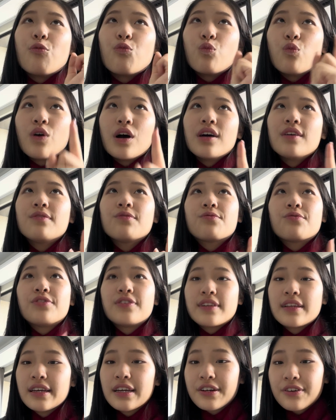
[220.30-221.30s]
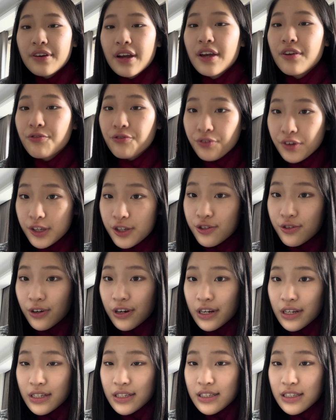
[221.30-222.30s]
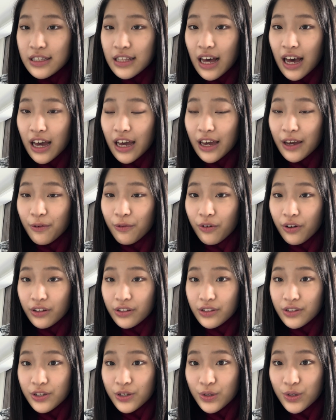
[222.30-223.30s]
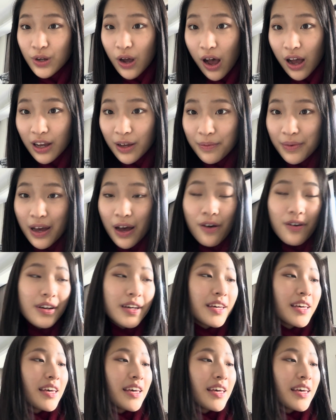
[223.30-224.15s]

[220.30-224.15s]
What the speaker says: One really great resource that I want to talk about